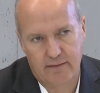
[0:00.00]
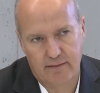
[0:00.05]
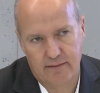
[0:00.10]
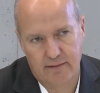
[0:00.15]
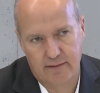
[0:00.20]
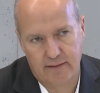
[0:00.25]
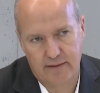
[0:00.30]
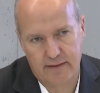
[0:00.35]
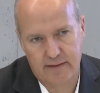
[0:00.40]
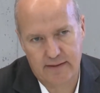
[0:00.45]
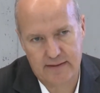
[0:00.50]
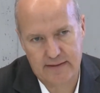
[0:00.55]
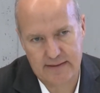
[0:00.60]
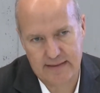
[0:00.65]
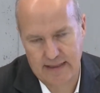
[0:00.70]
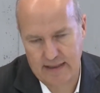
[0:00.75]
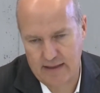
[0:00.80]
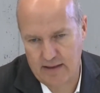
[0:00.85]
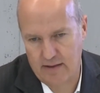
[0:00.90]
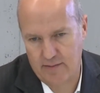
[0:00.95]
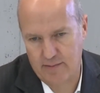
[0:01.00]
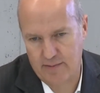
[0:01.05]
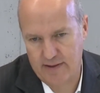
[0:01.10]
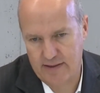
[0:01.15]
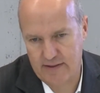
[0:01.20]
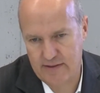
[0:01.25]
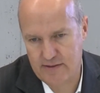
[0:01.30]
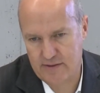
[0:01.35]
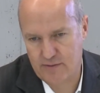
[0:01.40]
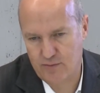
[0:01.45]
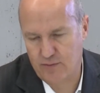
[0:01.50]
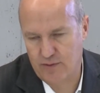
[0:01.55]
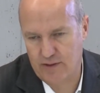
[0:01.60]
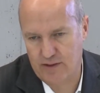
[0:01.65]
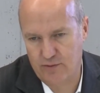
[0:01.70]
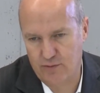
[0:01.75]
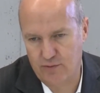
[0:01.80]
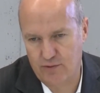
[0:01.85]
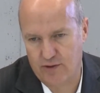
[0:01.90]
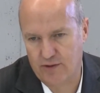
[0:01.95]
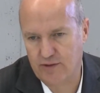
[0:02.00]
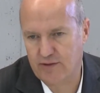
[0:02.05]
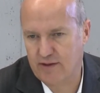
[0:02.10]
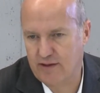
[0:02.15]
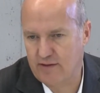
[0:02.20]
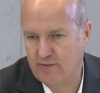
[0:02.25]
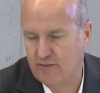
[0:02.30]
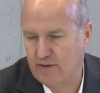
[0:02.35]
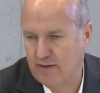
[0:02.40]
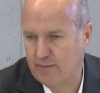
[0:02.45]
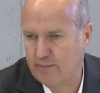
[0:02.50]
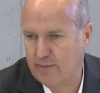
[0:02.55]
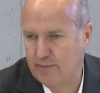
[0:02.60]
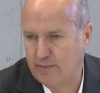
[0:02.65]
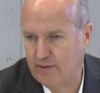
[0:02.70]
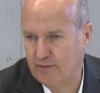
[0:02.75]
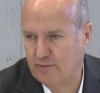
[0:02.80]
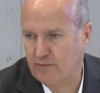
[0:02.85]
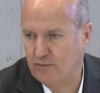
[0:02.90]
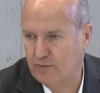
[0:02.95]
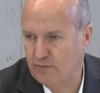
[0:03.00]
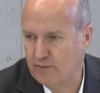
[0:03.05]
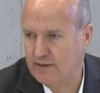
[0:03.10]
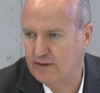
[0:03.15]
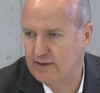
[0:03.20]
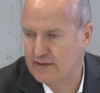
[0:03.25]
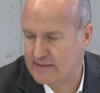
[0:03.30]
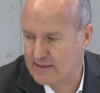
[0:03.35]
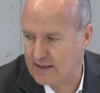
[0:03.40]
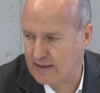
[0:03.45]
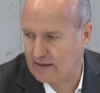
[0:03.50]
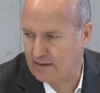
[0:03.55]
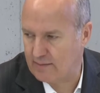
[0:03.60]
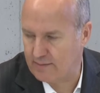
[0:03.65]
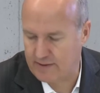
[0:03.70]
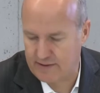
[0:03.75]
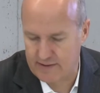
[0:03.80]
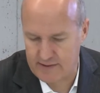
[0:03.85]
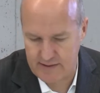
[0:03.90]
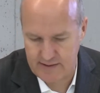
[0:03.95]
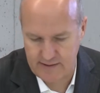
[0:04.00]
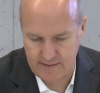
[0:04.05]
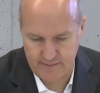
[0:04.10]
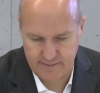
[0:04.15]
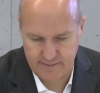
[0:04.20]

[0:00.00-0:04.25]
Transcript: the settlements, we do not give up about doing the settlements.